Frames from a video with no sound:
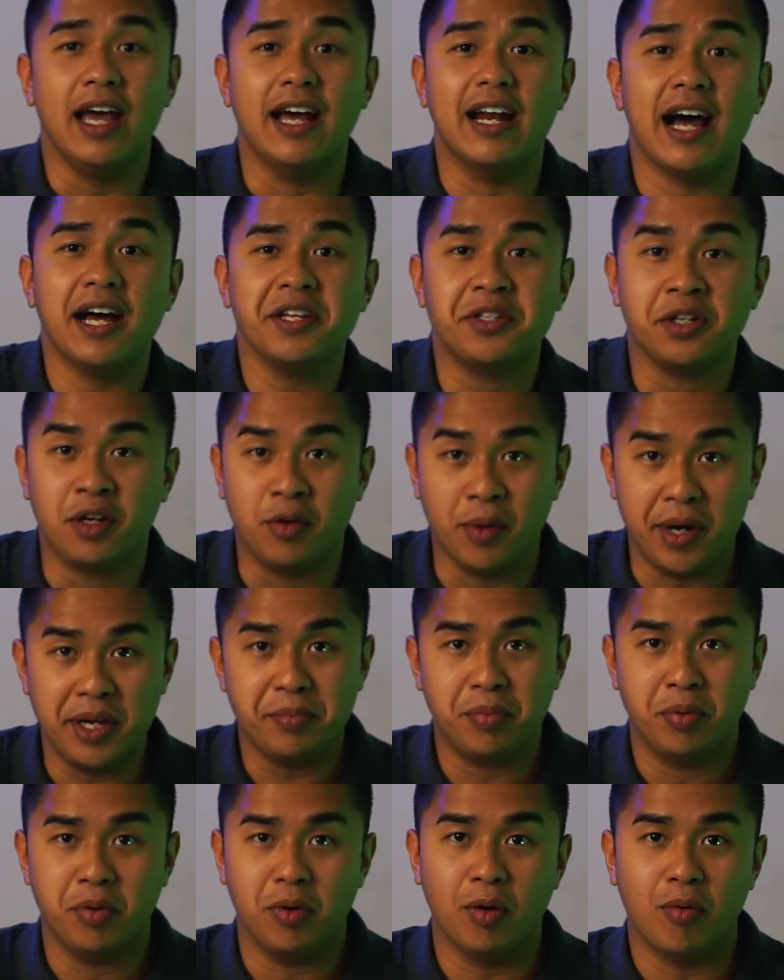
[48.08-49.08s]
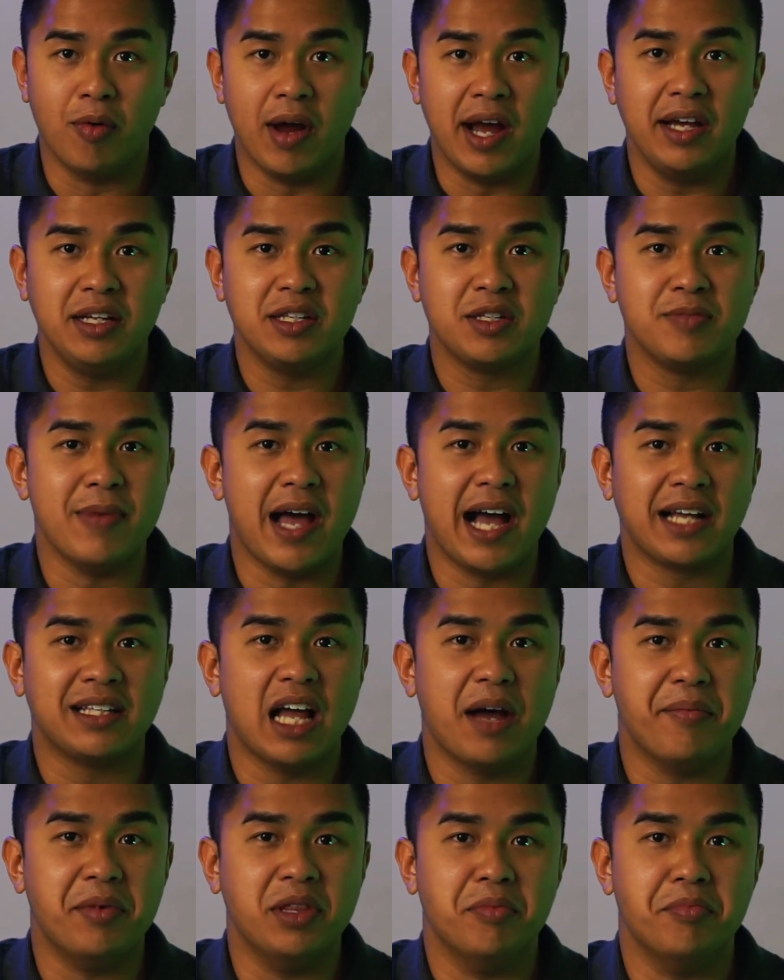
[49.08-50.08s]
It has a great pool right smack
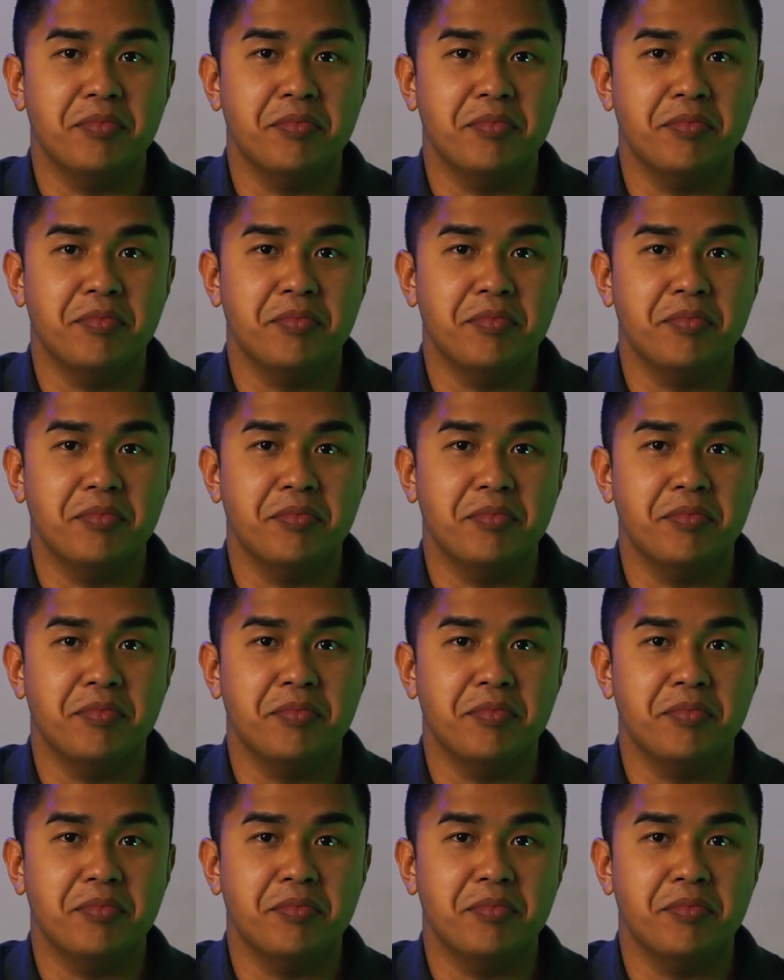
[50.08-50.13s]
dab in the